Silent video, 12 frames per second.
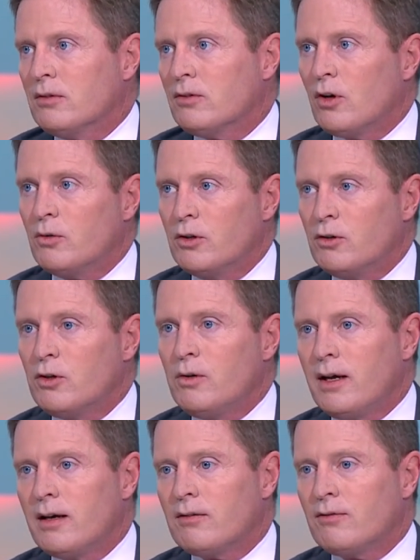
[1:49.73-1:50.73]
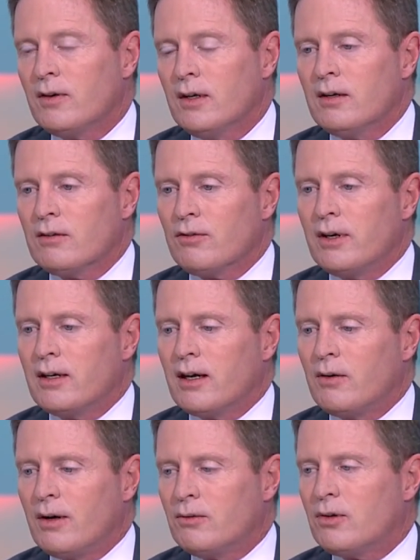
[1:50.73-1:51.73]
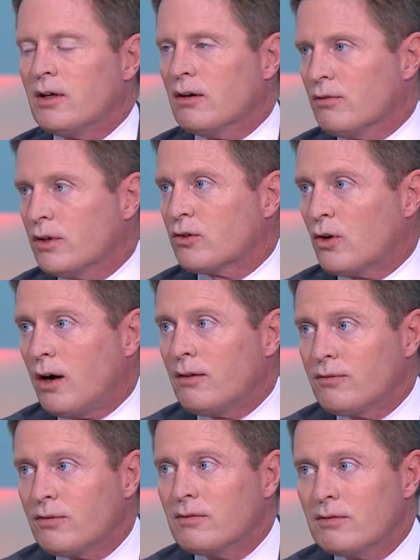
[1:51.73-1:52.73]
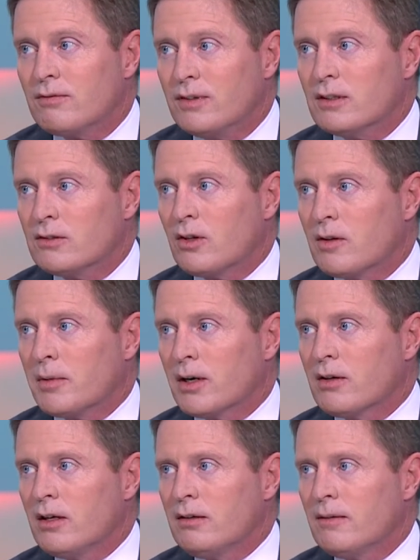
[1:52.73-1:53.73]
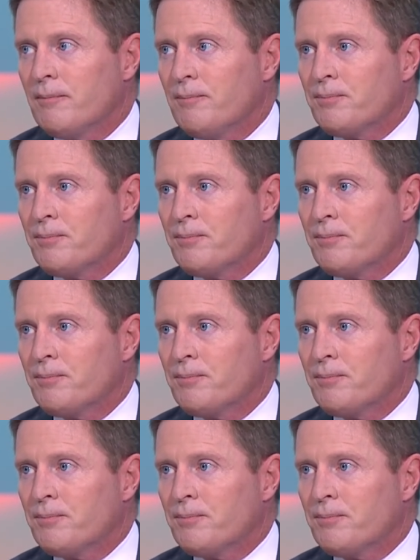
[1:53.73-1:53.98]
So you do have right now, I would say, a risk-off feel to the market.